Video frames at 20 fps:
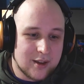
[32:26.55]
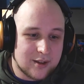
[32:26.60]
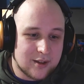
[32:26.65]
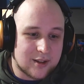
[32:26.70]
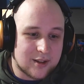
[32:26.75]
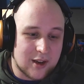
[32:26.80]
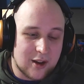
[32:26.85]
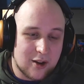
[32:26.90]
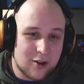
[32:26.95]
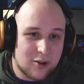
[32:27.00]

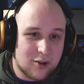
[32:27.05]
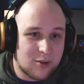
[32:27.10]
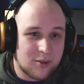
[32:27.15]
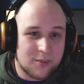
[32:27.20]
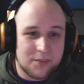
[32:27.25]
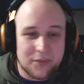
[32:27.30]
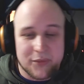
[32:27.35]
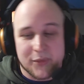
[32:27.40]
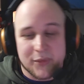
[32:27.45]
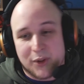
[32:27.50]
So,
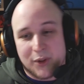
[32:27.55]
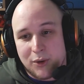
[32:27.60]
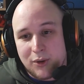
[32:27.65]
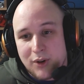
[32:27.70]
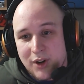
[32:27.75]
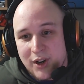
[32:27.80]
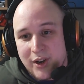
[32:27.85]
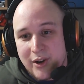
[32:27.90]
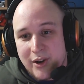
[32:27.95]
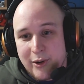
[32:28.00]

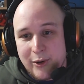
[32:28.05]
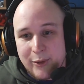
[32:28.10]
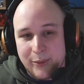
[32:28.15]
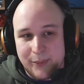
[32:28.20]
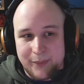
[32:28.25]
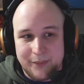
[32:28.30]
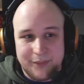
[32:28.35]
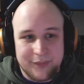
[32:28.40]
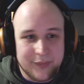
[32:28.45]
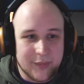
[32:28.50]
all in
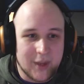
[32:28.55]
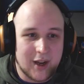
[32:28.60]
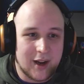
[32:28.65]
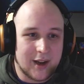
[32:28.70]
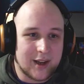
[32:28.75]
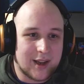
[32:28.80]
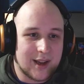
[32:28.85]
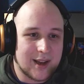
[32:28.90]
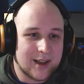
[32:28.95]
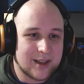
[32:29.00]
all,
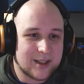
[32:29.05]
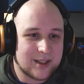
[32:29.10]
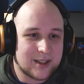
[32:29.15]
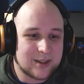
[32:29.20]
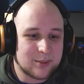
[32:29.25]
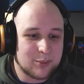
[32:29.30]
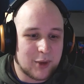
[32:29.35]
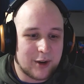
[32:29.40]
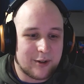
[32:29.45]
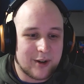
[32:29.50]
I
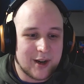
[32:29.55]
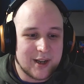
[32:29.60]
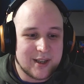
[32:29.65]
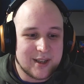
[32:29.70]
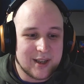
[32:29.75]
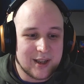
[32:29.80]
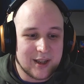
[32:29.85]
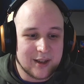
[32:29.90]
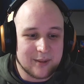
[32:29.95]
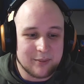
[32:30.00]
guess my
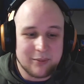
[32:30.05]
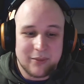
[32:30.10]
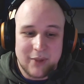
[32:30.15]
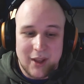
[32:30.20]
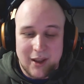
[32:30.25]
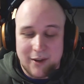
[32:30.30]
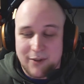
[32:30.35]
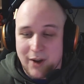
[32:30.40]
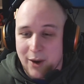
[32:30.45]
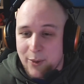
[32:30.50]
rating,
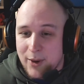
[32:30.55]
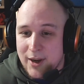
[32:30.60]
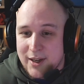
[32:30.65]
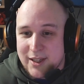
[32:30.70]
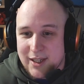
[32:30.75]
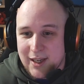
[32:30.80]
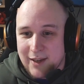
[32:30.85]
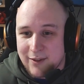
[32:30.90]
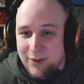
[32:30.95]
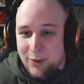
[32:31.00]
if I were
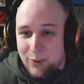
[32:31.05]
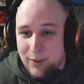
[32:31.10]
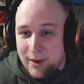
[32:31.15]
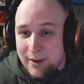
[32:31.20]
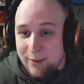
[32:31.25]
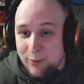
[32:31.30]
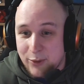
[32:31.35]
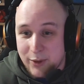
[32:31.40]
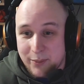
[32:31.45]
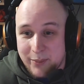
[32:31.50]
to give it
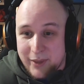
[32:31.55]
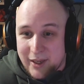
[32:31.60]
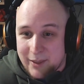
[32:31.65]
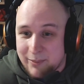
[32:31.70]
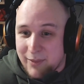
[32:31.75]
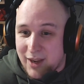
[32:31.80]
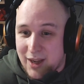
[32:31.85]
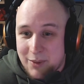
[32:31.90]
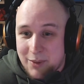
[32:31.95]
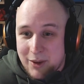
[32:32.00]
one, would
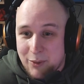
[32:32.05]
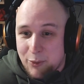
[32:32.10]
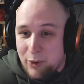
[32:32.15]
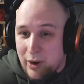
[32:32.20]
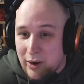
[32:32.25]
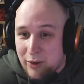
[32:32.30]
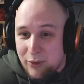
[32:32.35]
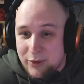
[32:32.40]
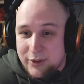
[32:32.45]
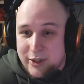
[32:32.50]
be maybe
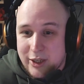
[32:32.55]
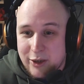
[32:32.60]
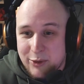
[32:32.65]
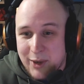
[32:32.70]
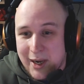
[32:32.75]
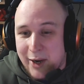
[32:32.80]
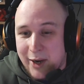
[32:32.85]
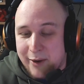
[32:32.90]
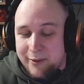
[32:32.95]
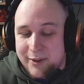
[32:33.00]
1 or
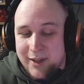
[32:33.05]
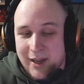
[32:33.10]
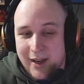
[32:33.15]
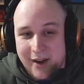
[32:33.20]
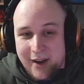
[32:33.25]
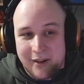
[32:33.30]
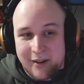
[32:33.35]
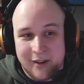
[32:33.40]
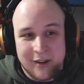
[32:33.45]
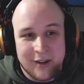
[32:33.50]
2 out of
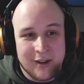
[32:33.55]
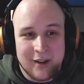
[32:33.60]
10.